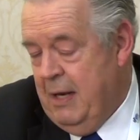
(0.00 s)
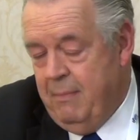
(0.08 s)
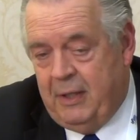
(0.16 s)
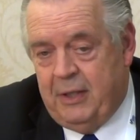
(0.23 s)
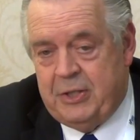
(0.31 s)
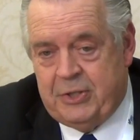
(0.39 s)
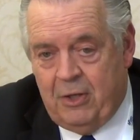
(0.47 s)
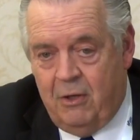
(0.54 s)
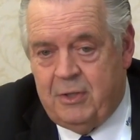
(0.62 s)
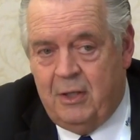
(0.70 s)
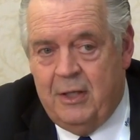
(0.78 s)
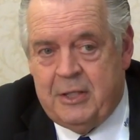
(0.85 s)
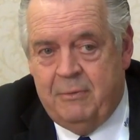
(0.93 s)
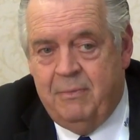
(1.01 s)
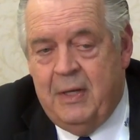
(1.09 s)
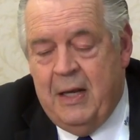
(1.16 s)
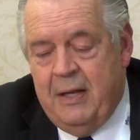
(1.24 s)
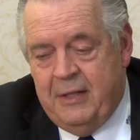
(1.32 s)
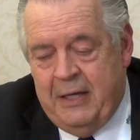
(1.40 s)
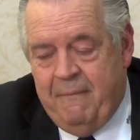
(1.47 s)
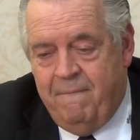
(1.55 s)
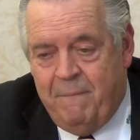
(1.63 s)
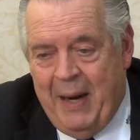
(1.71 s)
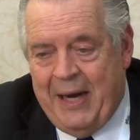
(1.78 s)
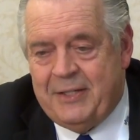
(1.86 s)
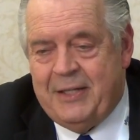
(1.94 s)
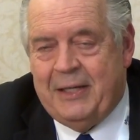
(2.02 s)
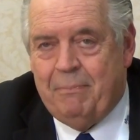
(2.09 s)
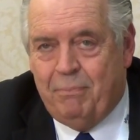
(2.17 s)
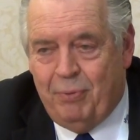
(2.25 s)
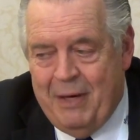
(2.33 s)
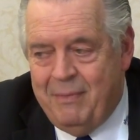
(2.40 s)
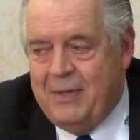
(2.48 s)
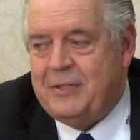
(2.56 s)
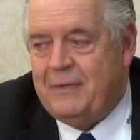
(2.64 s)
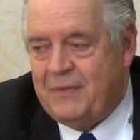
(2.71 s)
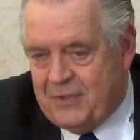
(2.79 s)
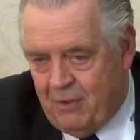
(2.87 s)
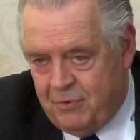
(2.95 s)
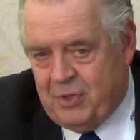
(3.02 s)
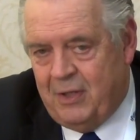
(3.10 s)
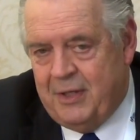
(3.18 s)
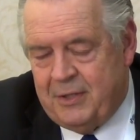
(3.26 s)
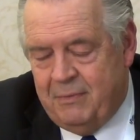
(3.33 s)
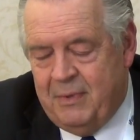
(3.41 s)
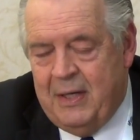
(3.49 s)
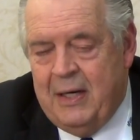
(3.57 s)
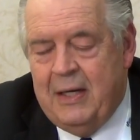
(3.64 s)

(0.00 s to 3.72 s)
Because socialism, the basic premise of socialism